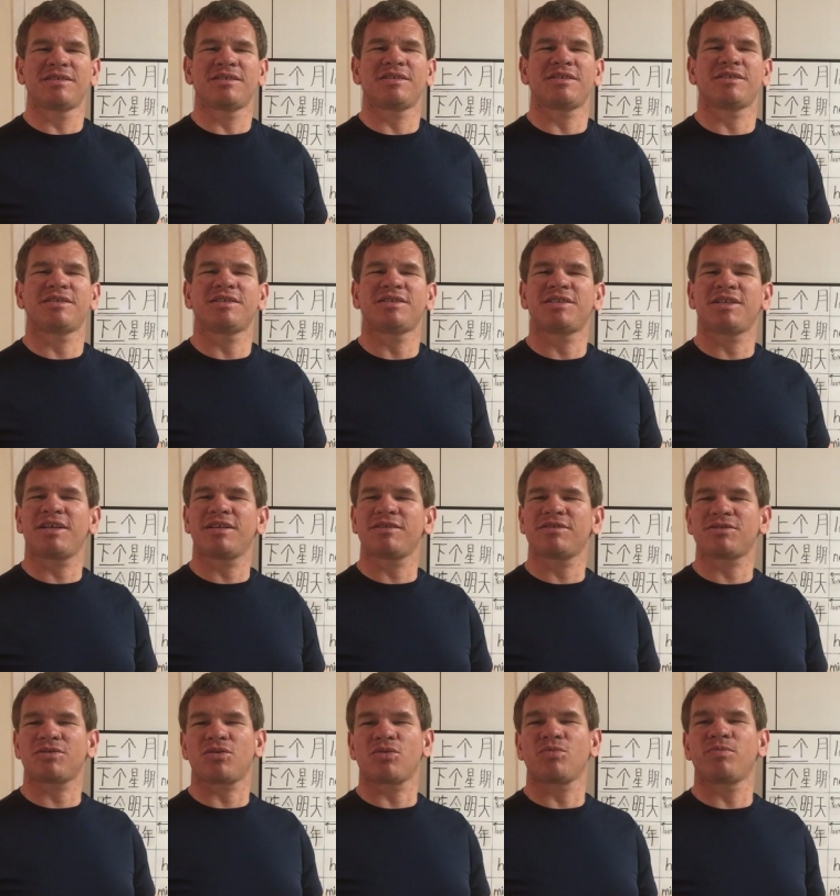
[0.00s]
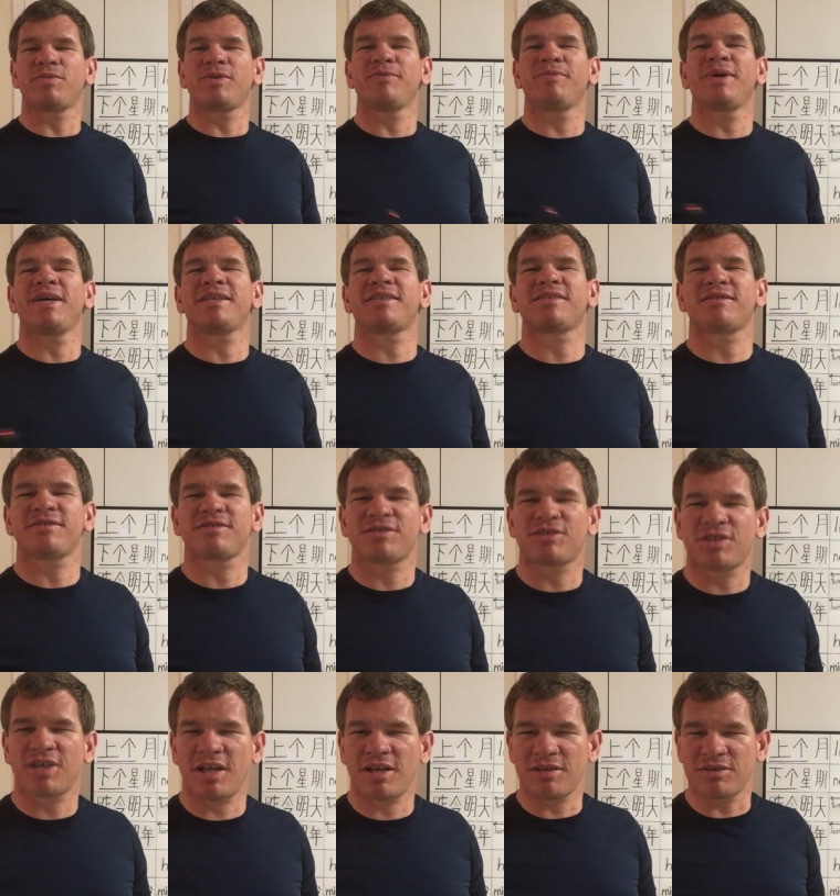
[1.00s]
on the channels, or the best
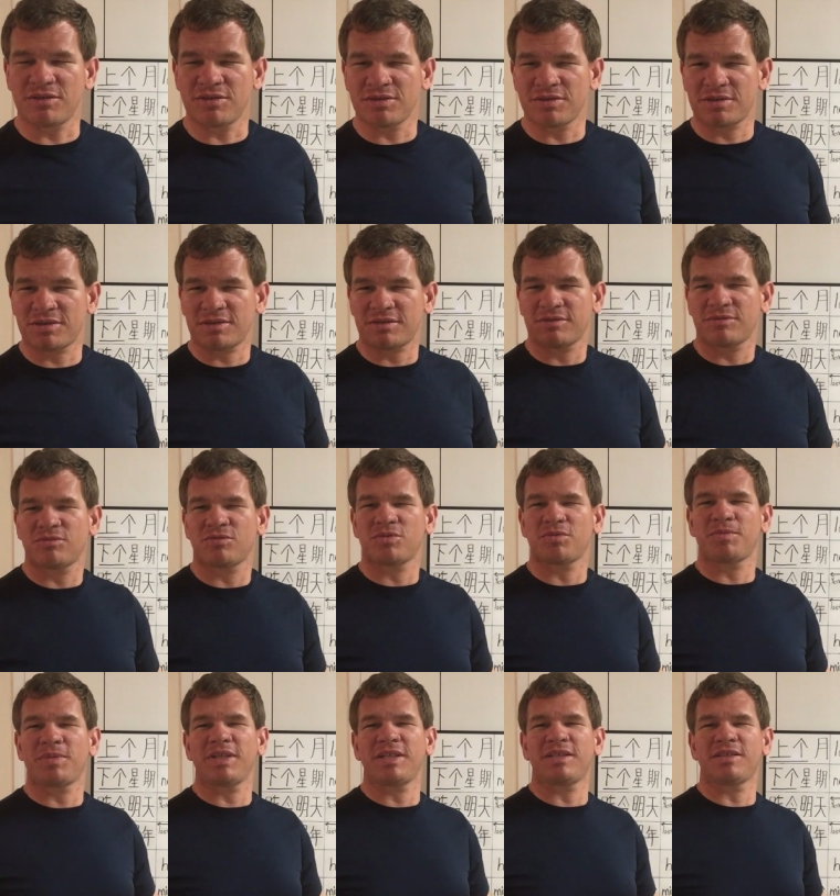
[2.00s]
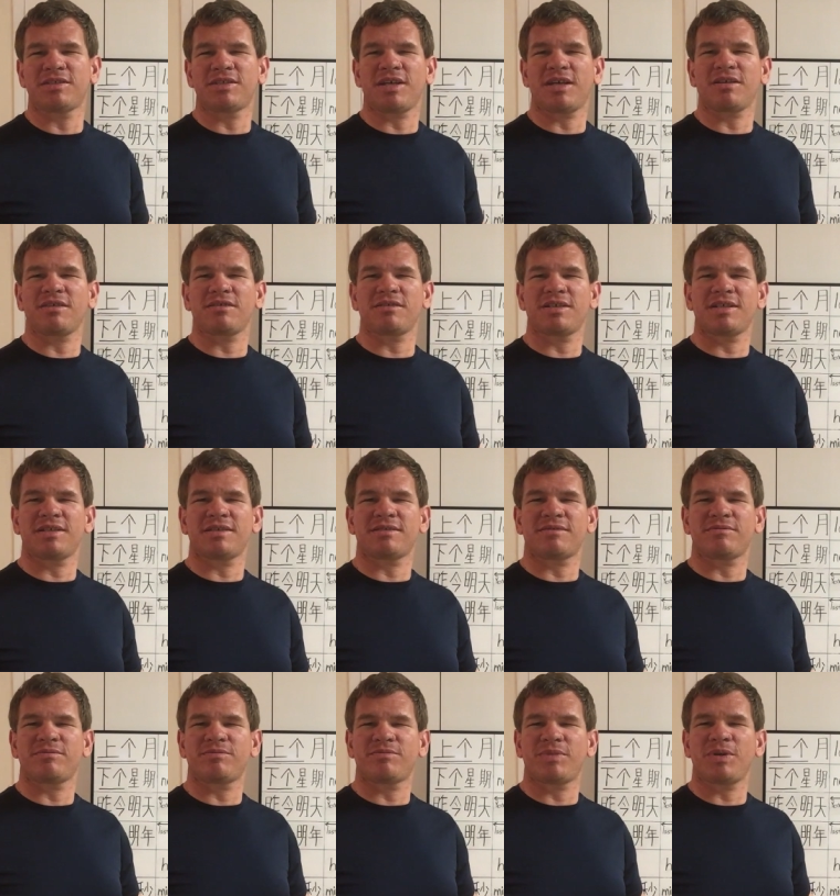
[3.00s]
channels would be the channel that
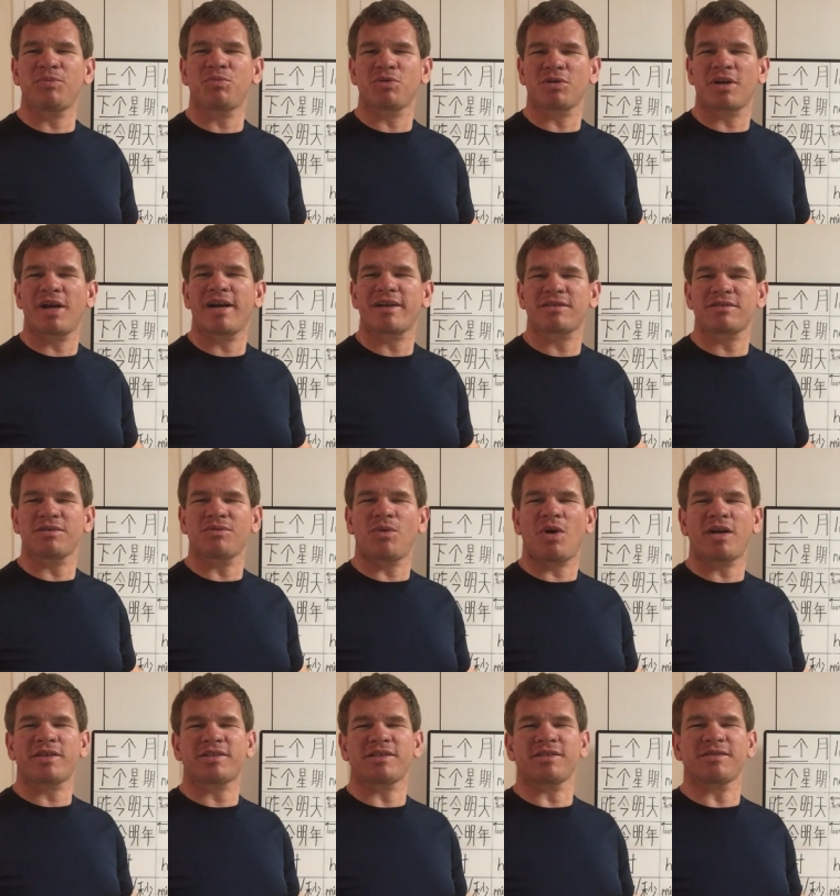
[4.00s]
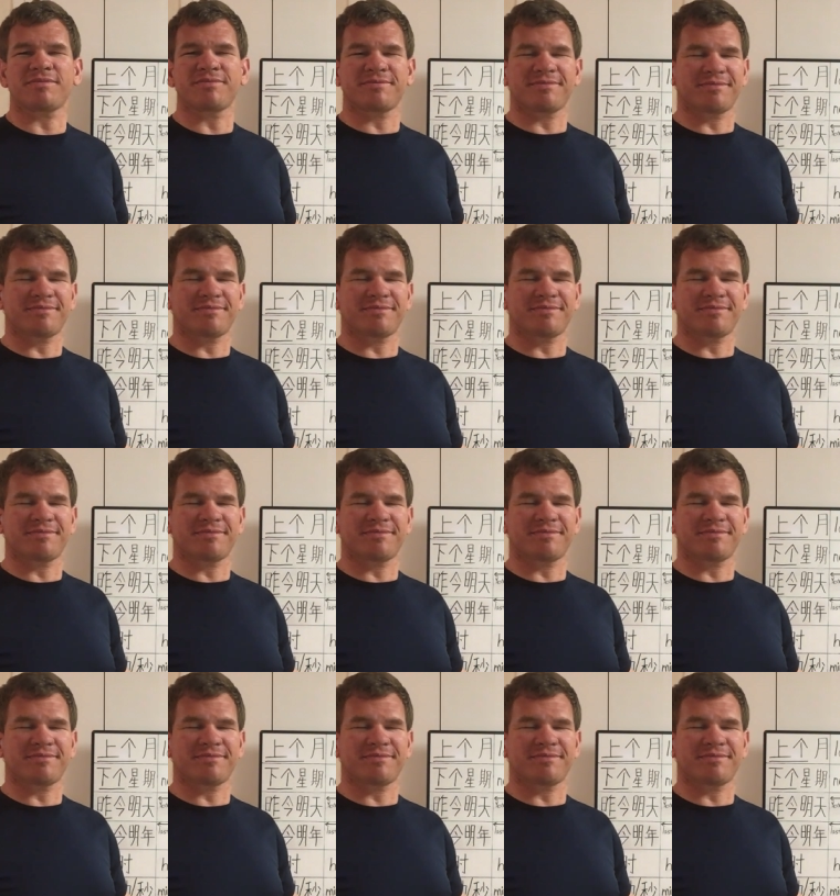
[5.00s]
people are actually watching.